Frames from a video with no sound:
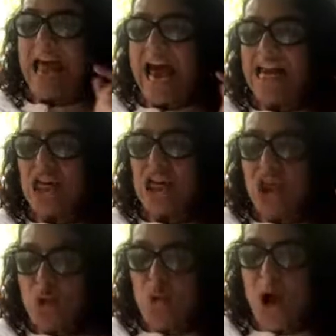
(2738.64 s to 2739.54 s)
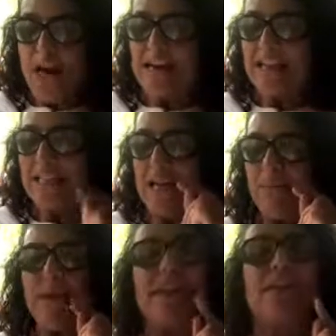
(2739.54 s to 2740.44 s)
And you are nothing
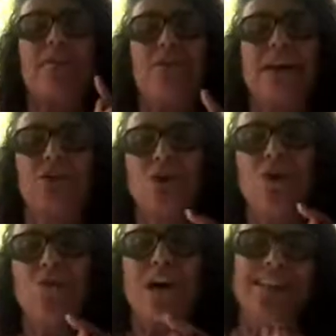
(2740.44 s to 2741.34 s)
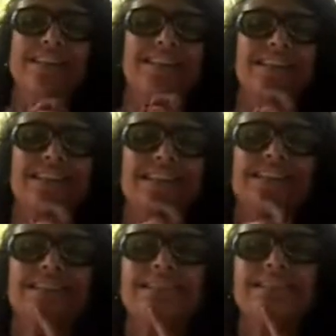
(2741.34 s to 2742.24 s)
but a reflection of others.
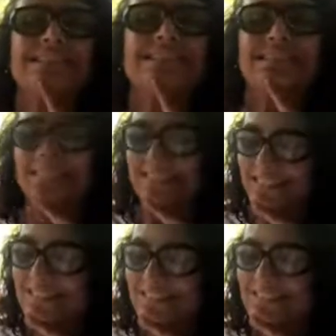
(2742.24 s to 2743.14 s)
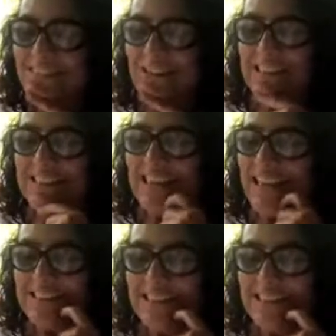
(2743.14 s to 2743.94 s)
You understand?